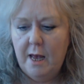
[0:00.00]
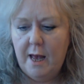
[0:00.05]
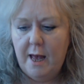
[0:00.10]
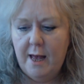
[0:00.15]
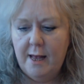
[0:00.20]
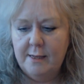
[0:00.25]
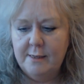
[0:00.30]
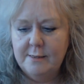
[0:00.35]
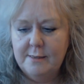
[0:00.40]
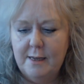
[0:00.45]

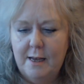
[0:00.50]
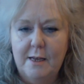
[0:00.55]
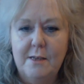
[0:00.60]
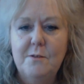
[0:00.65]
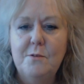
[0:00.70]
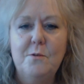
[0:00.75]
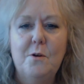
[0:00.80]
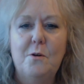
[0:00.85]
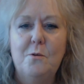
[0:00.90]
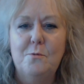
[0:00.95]
And
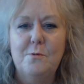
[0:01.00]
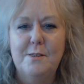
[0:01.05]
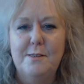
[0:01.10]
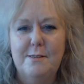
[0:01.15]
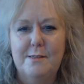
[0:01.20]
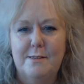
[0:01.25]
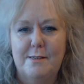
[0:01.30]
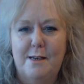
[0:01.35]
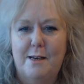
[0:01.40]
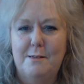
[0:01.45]
I
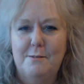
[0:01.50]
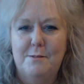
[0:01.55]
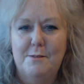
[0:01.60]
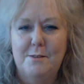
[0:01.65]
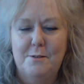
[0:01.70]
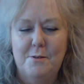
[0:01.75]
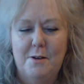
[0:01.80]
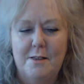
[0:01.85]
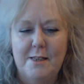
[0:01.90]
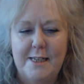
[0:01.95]
always,
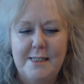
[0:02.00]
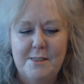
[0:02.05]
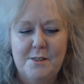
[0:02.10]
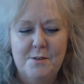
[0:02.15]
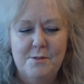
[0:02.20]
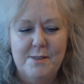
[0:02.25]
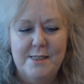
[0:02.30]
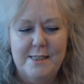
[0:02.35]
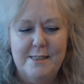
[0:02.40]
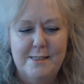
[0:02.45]
you know, I
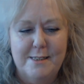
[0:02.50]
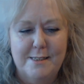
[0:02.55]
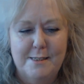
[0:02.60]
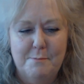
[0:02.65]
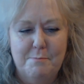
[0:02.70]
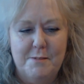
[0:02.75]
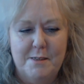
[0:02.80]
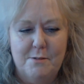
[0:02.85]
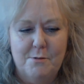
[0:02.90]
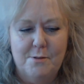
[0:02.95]
liked
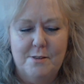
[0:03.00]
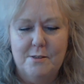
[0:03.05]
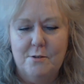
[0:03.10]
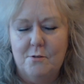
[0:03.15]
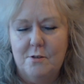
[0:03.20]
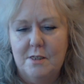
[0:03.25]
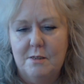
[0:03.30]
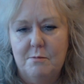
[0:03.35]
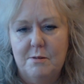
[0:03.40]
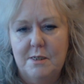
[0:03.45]
Oasis, but I always
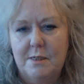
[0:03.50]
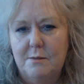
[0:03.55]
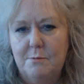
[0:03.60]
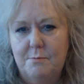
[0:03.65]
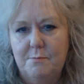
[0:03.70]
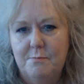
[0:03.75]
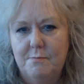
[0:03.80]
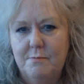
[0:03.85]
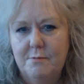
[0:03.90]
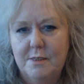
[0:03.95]
thought they were
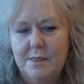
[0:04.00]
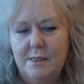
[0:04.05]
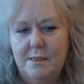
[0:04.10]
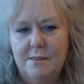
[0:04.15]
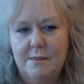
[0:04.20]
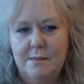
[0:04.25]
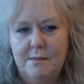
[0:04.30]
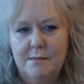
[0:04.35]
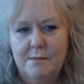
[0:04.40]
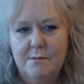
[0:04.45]

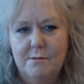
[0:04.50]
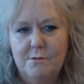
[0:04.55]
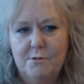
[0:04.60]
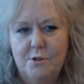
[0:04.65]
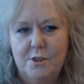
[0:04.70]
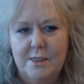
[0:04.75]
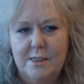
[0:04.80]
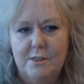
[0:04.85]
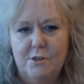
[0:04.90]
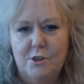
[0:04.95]
kind of
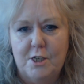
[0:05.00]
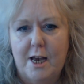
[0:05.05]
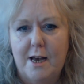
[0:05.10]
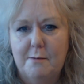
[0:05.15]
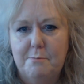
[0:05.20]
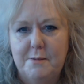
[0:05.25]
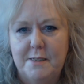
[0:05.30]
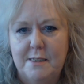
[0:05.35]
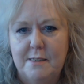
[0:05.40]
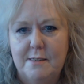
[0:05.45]
cheeky
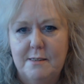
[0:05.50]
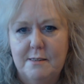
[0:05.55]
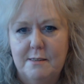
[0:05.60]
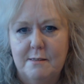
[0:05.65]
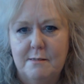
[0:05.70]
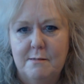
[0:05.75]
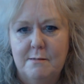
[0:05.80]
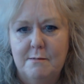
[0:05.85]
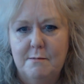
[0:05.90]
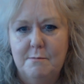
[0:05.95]
chappies
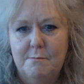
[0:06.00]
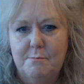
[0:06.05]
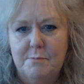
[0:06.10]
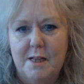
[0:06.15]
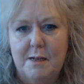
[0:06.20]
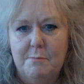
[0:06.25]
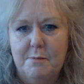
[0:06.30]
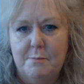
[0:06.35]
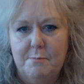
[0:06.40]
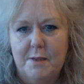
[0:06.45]
and
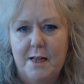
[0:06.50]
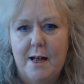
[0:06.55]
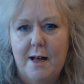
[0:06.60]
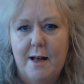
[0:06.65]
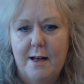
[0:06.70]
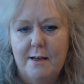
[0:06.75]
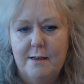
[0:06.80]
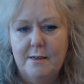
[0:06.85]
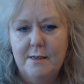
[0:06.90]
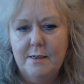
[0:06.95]
blah blah
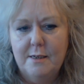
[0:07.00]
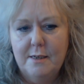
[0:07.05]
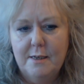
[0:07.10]
blah.